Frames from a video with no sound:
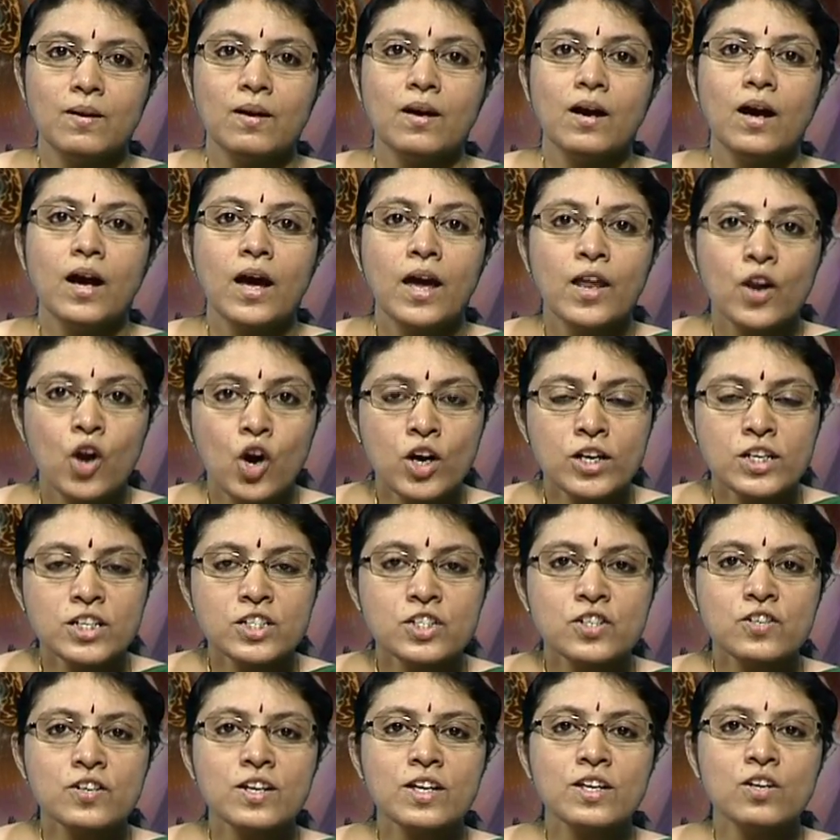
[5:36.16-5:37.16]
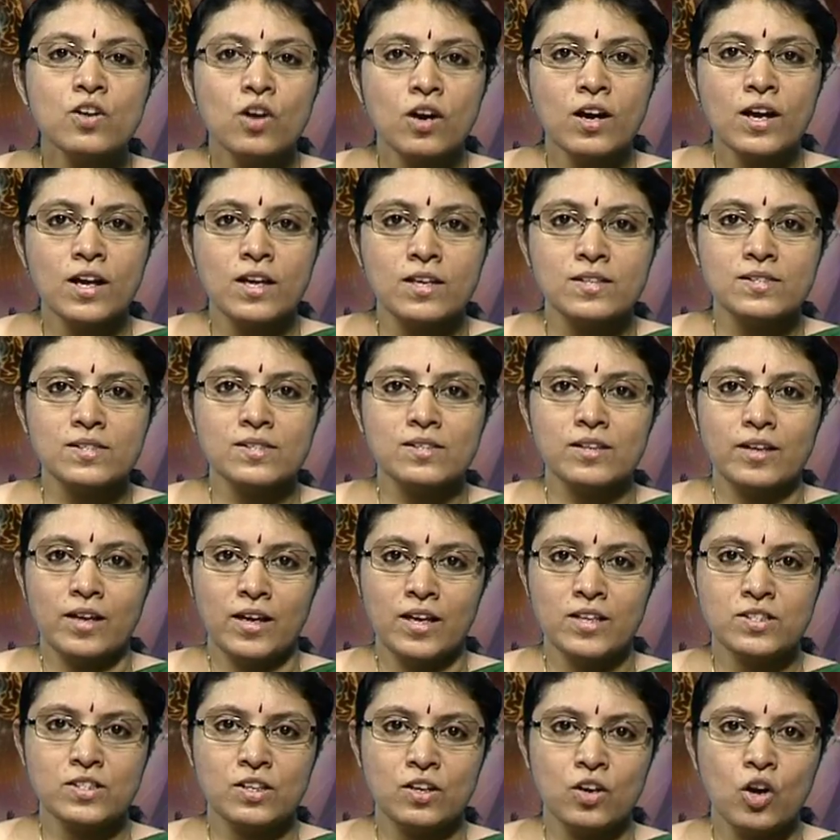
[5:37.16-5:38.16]
An auditory noise
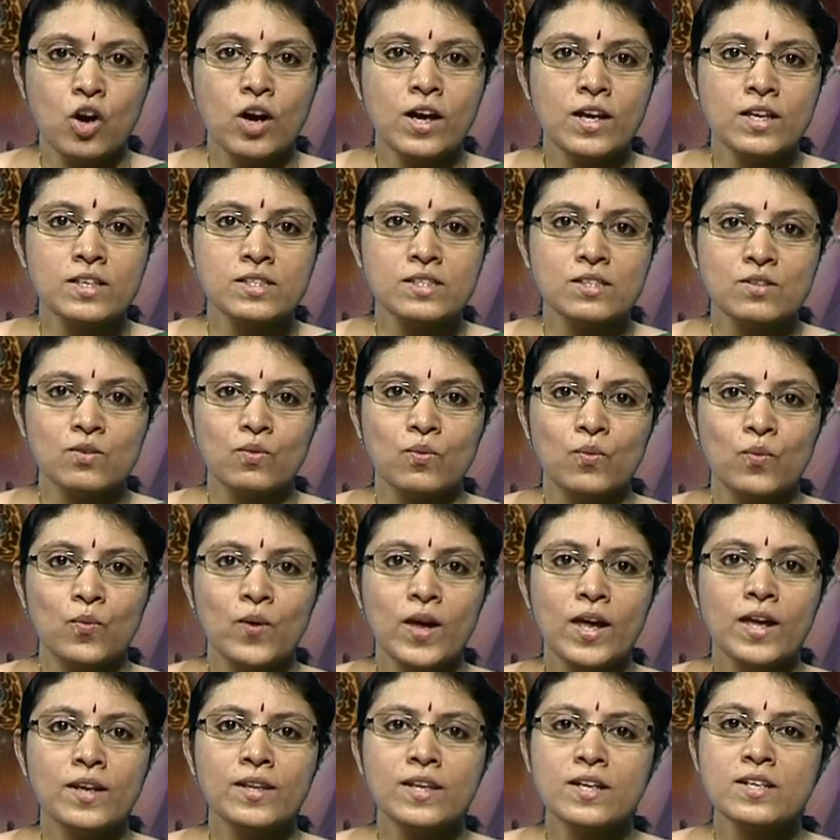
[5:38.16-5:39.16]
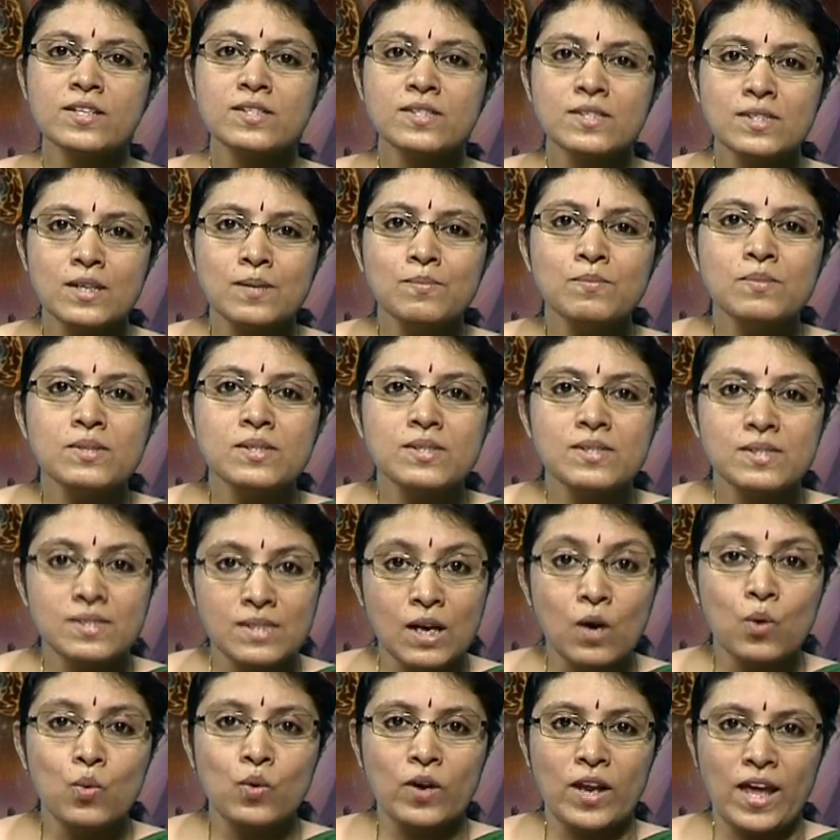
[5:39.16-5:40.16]
is a noise where there is some
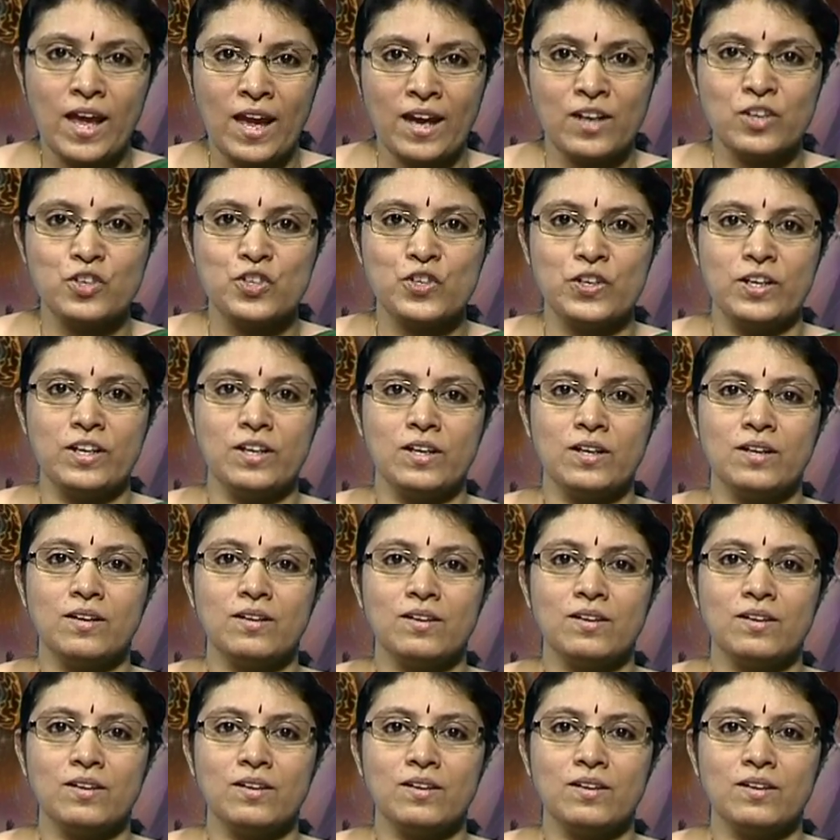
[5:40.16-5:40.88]
sound actually,